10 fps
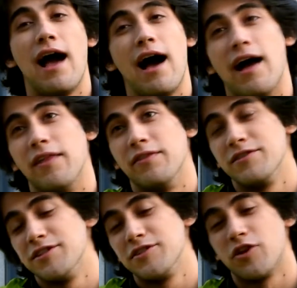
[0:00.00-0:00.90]
And
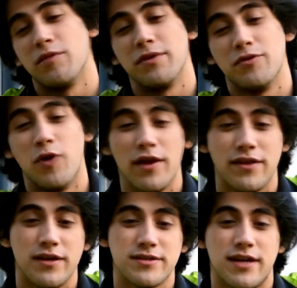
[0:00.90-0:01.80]
she's gonna be the one
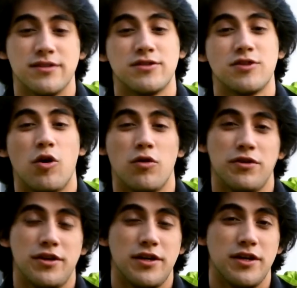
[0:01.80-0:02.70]
that sends all
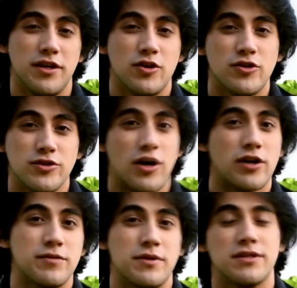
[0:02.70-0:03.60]
the
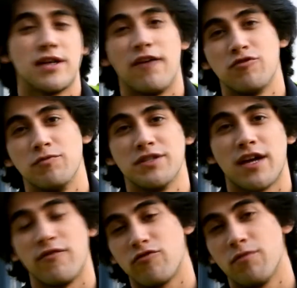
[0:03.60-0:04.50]
documents that have to be
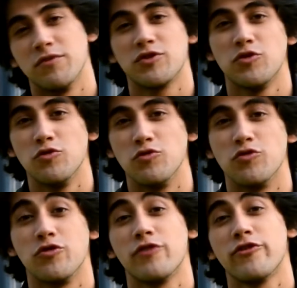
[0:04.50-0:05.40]
sent from the school to
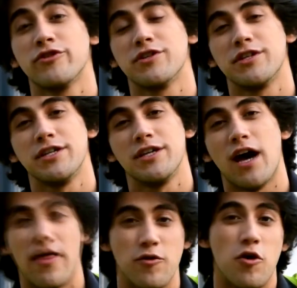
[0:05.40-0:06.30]
the university,
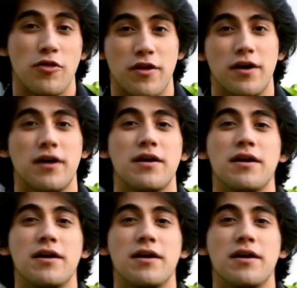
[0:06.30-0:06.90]
and the one that